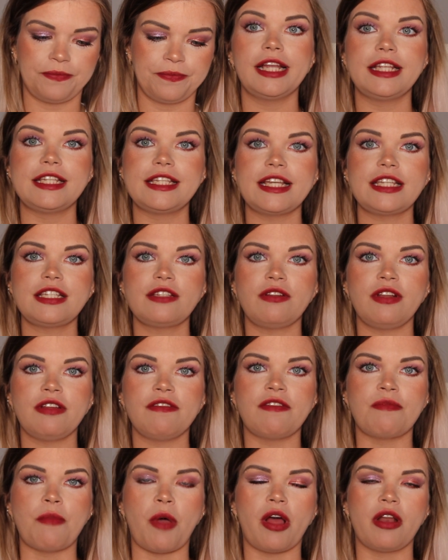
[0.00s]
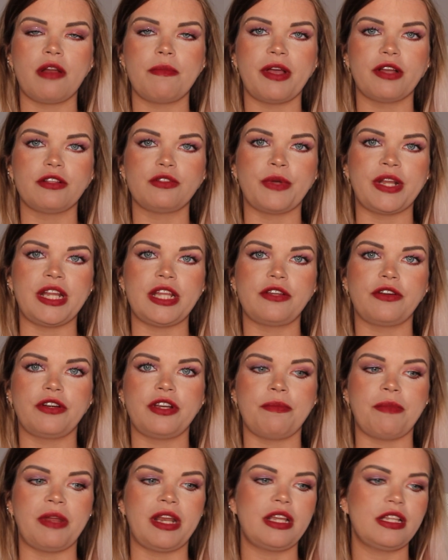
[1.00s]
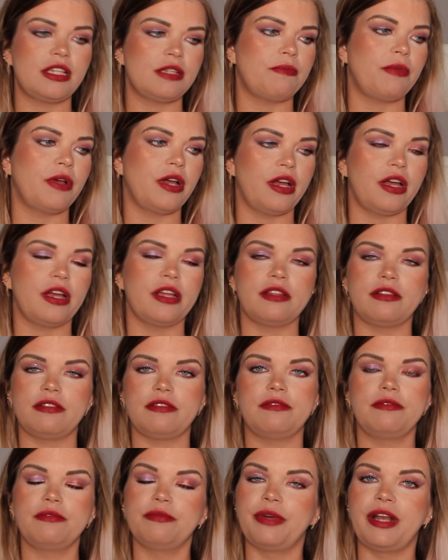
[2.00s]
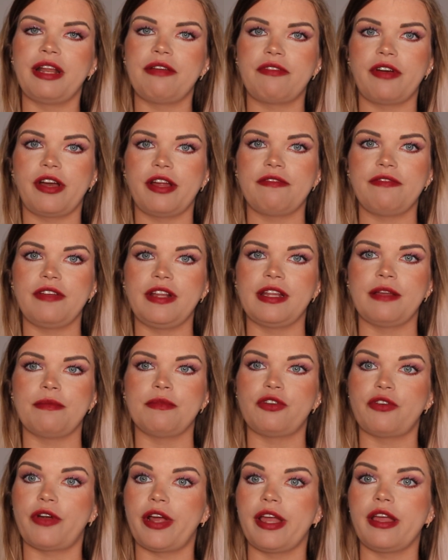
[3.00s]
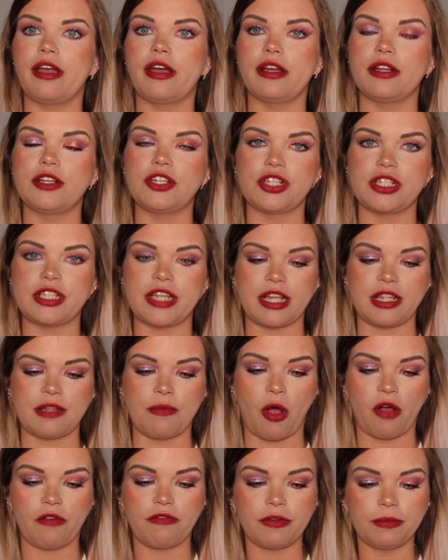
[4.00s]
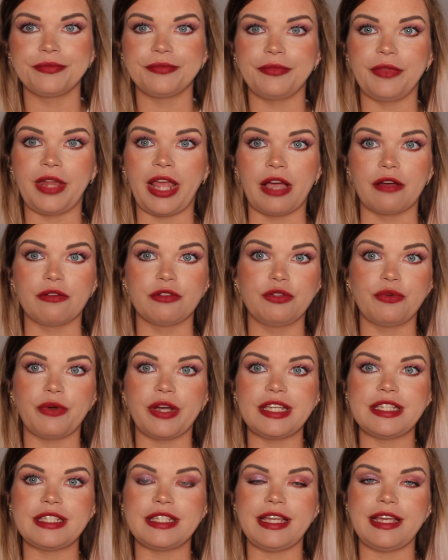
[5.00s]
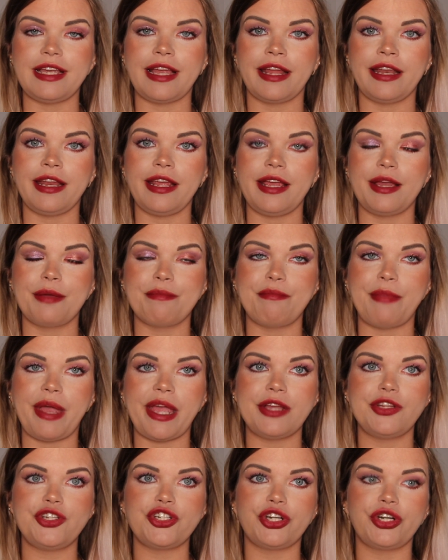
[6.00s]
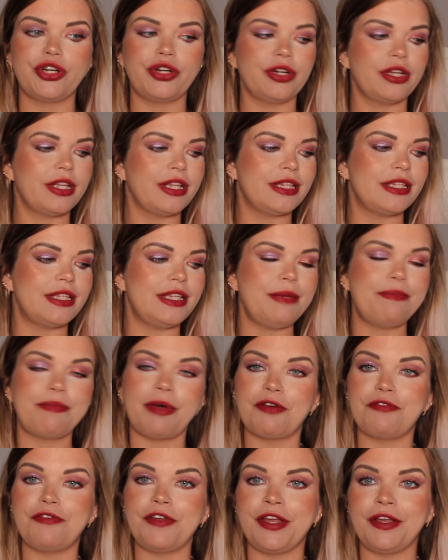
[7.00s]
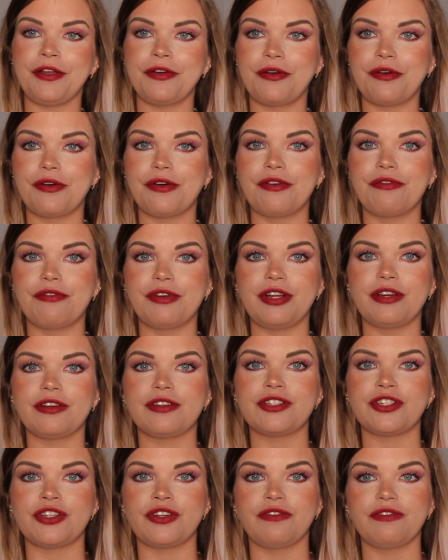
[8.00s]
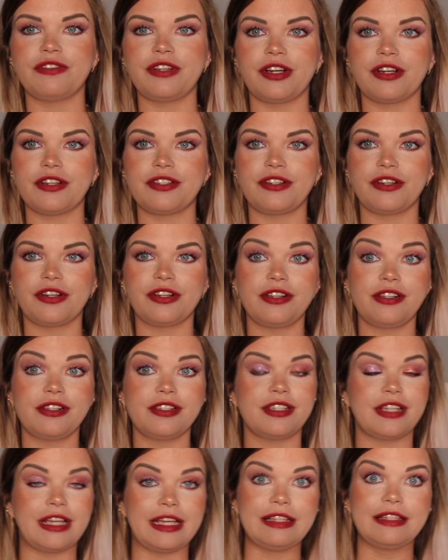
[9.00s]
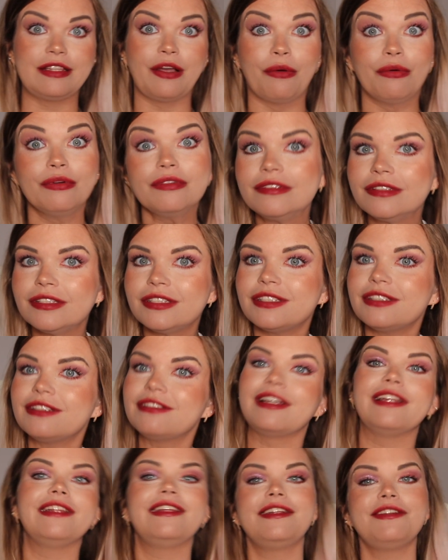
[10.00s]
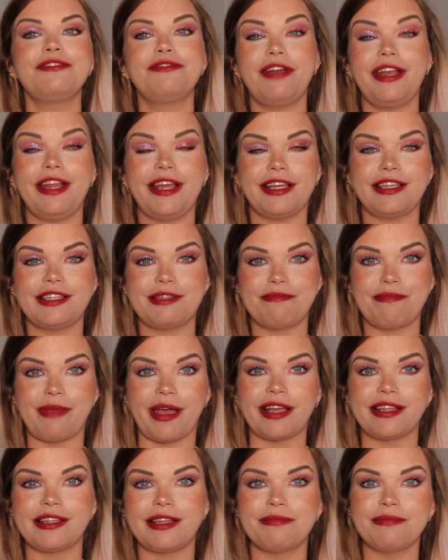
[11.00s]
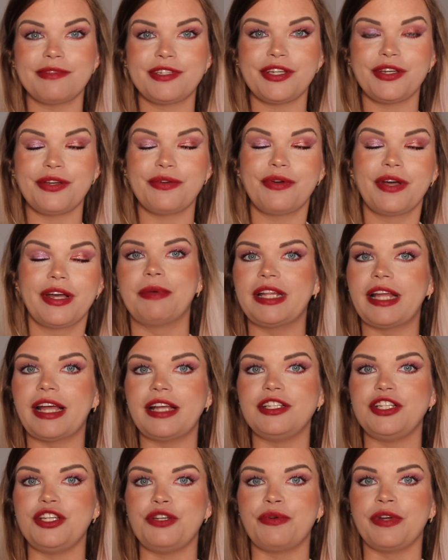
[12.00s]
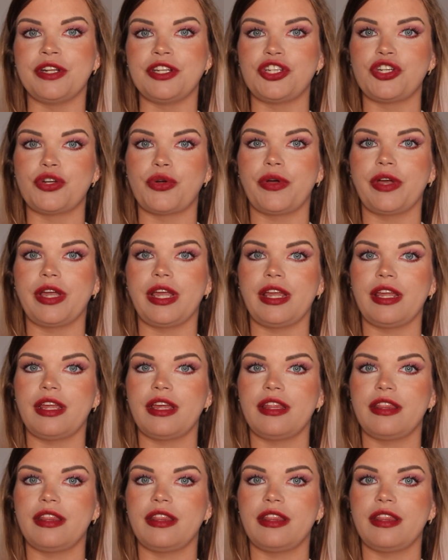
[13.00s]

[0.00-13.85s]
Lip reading: It says to leave them on about 20-30 minutes, but whenever I feel them dry, I just take them off. Now, do I see any major depuffing or reduction of dark circles? I don't. I didn't really expect them to, but I do enjoy